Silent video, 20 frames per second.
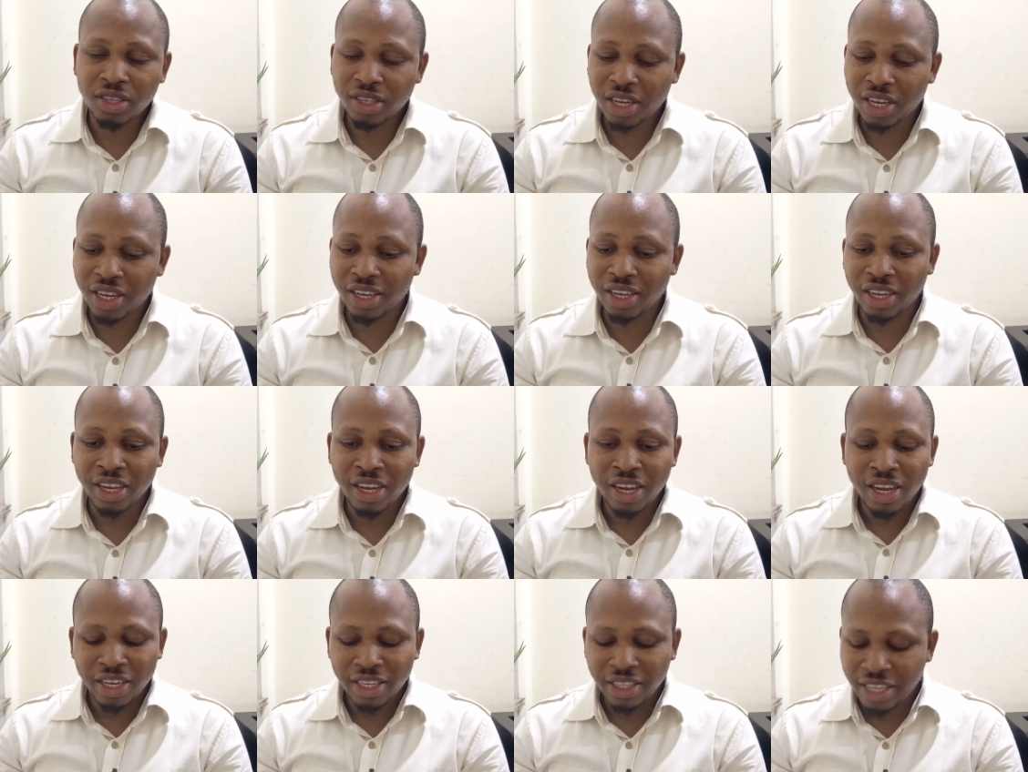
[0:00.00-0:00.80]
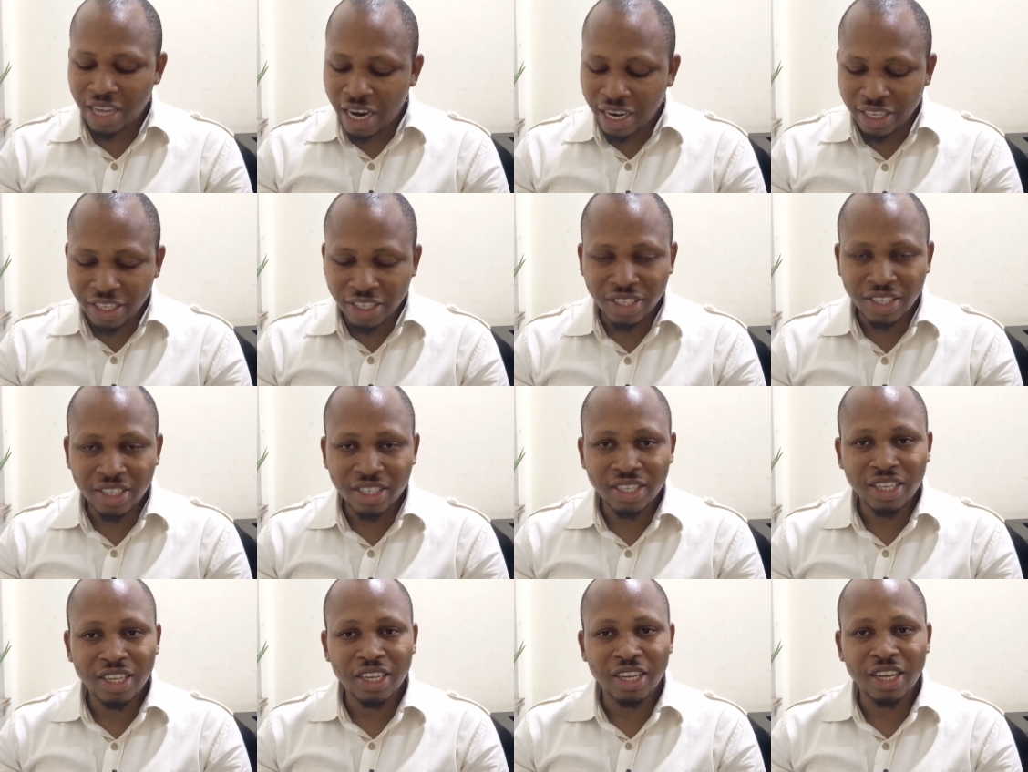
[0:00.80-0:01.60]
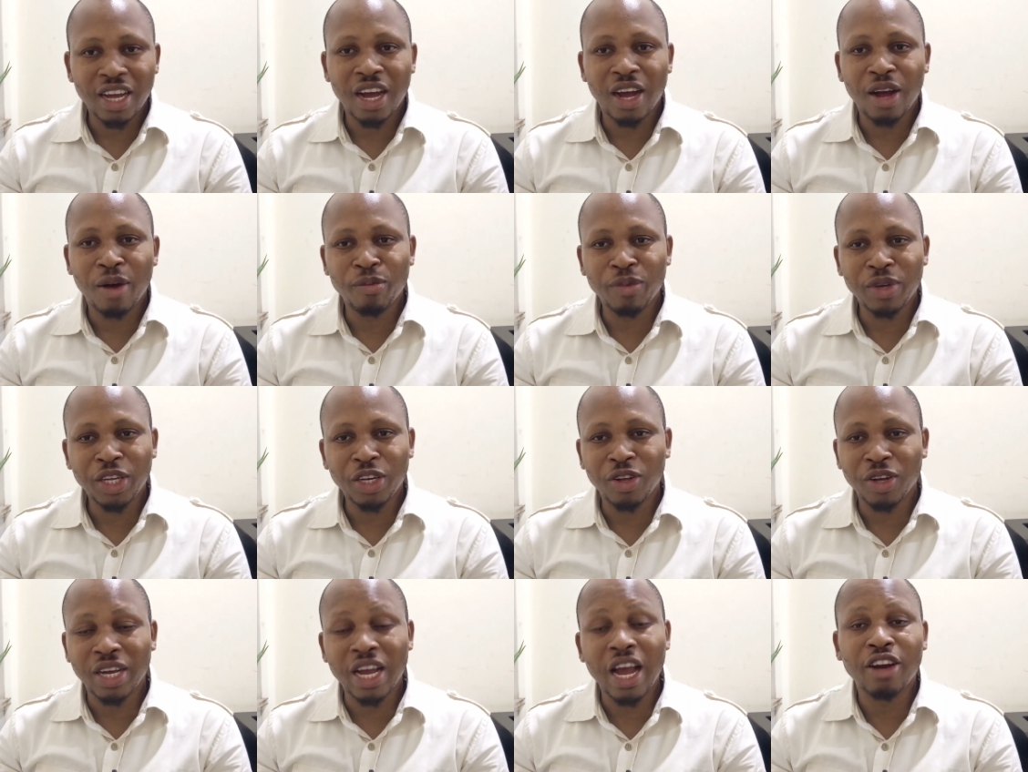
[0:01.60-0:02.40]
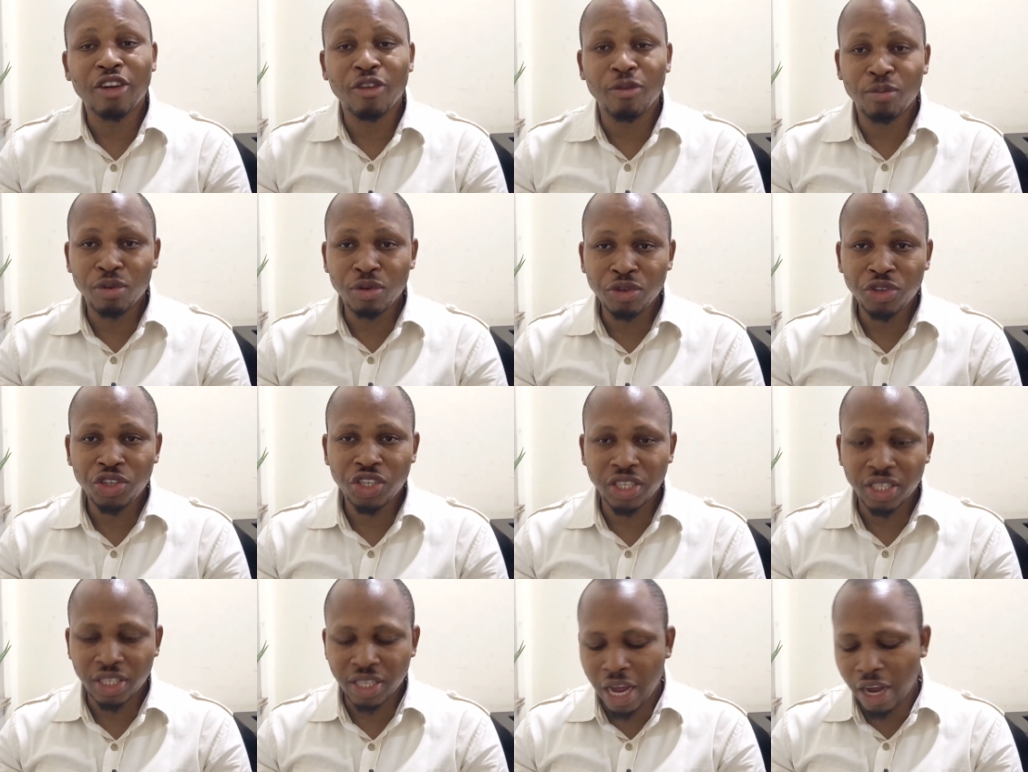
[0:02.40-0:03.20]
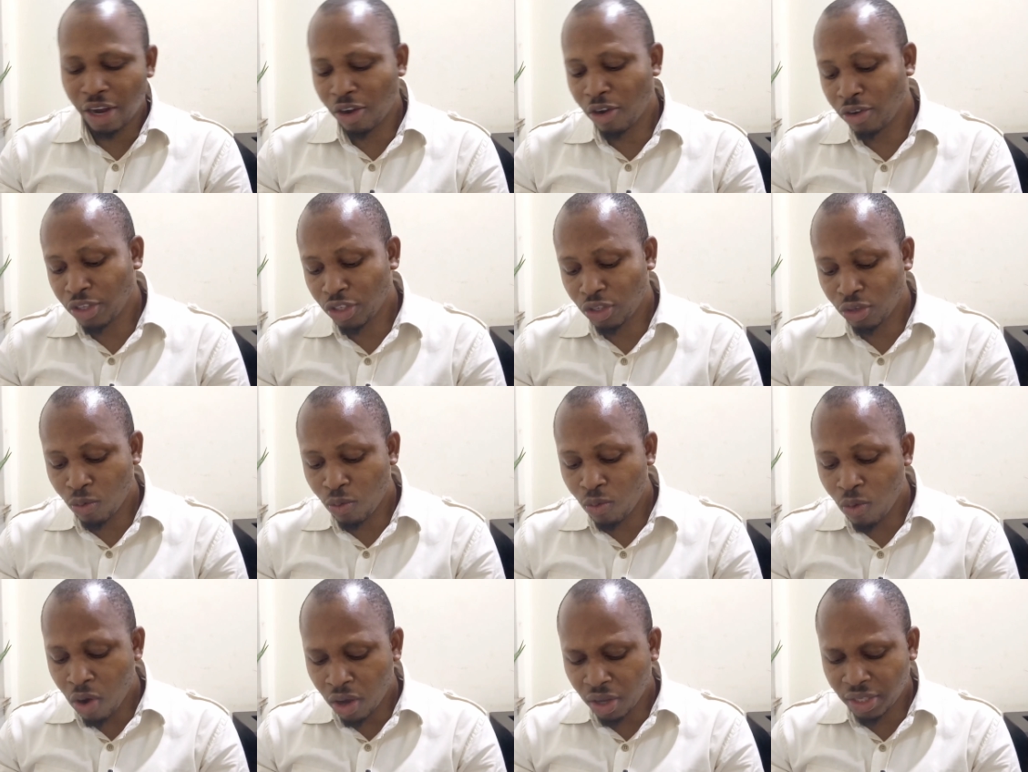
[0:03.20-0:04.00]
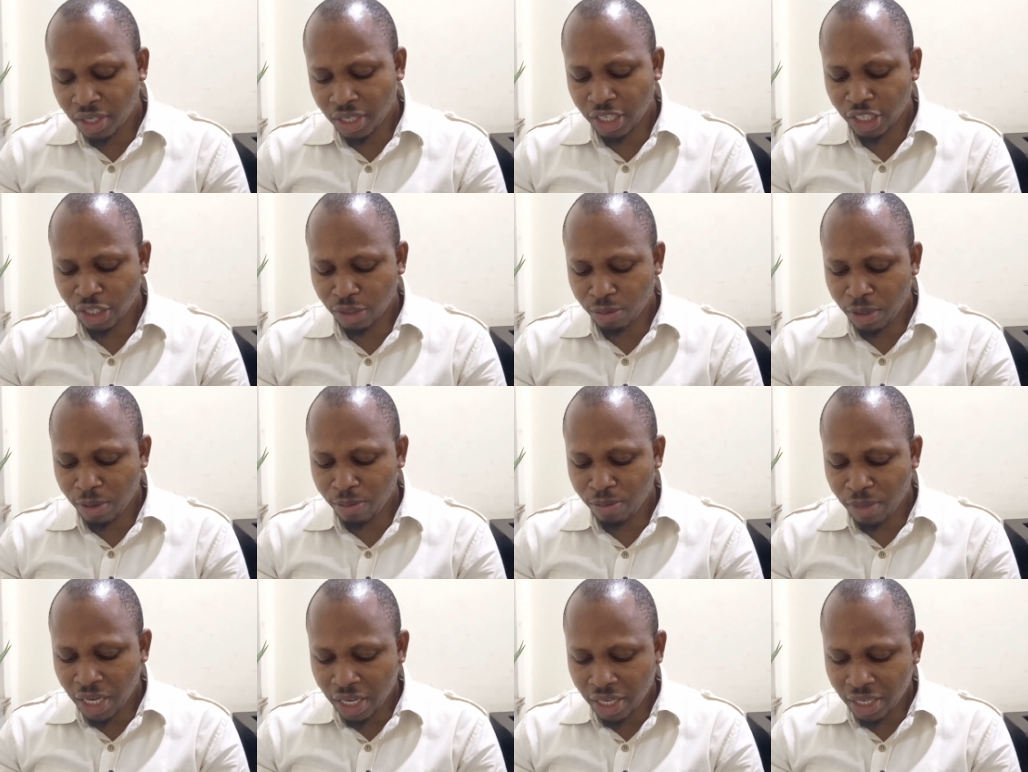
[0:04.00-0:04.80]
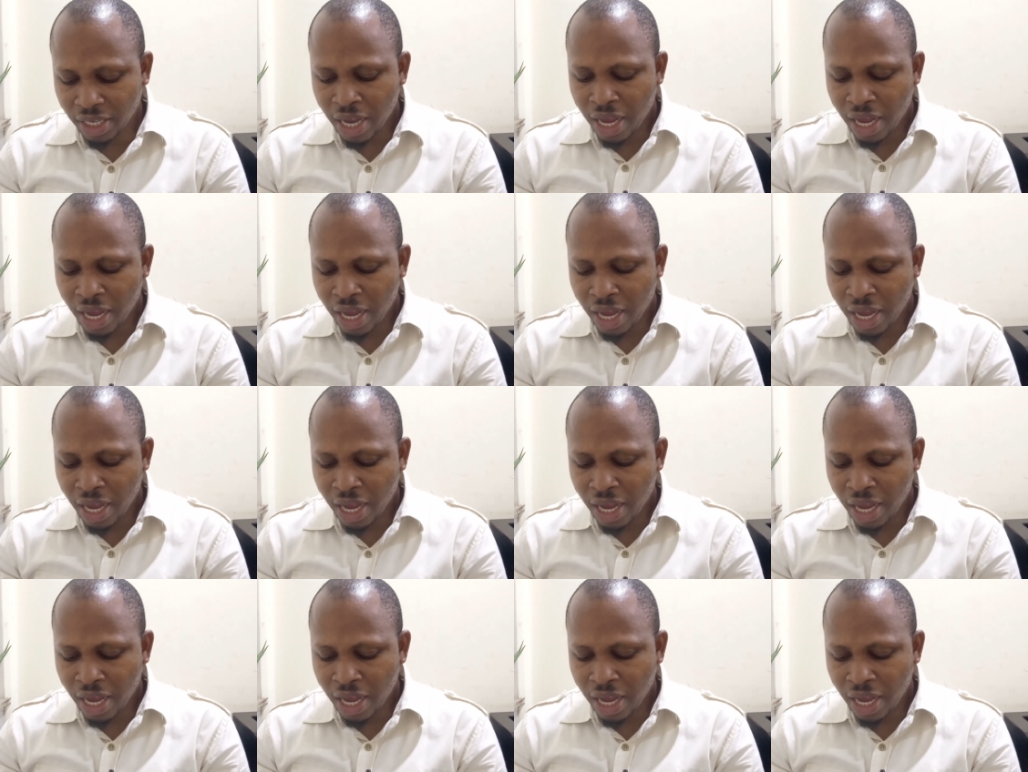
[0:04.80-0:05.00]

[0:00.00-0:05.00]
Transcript: That is kind of bullshit according to what is being made